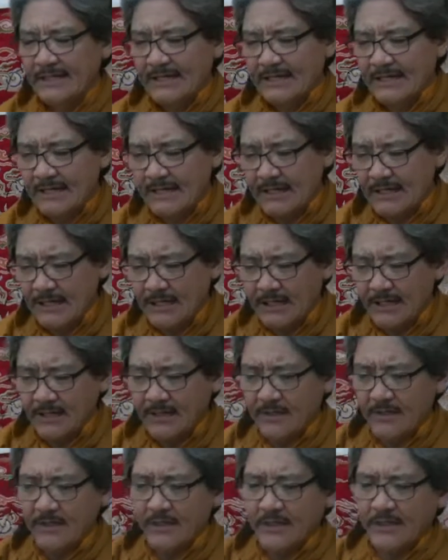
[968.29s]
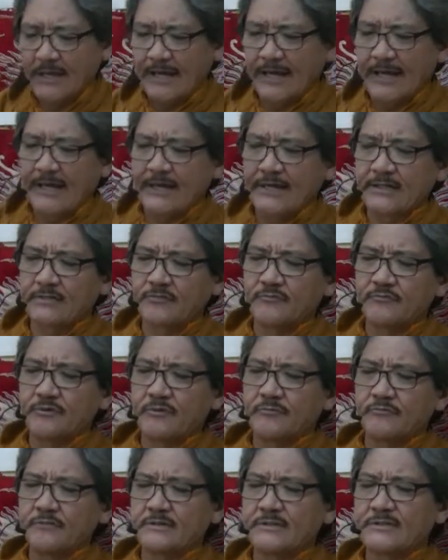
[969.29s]
uh, and
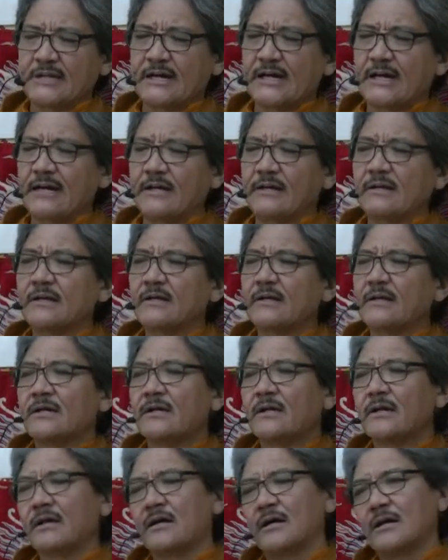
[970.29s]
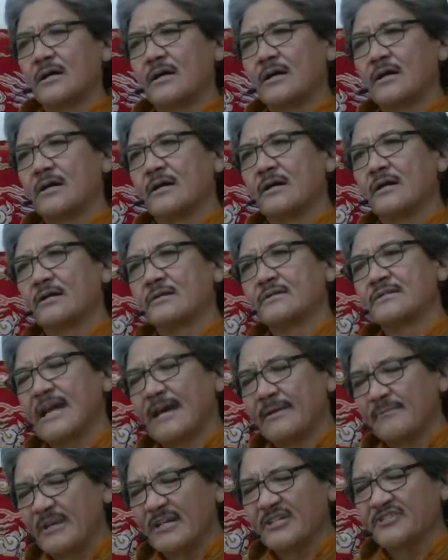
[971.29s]
which are uh,
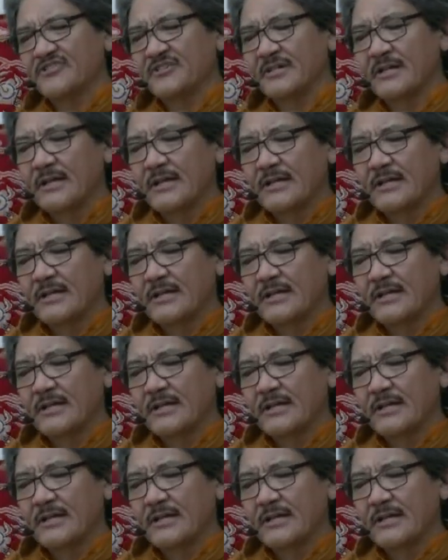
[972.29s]
damaged,